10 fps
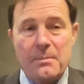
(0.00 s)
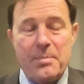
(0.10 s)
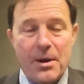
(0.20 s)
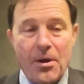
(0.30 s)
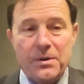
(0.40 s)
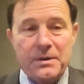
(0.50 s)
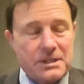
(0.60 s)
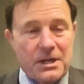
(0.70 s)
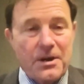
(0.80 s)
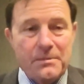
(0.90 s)
but on
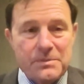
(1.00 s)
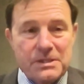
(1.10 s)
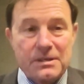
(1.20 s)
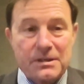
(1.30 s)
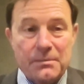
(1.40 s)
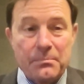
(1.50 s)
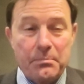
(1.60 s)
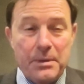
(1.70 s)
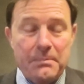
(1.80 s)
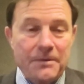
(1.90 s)
terms that the
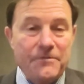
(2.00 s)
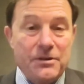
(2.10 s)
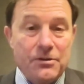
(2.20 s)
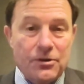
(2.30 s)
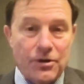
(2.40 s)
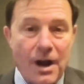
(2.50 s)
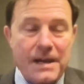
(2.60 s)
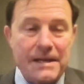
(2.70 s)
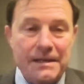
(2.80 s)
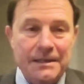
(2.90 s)
people of
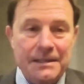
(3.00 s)
Ukraine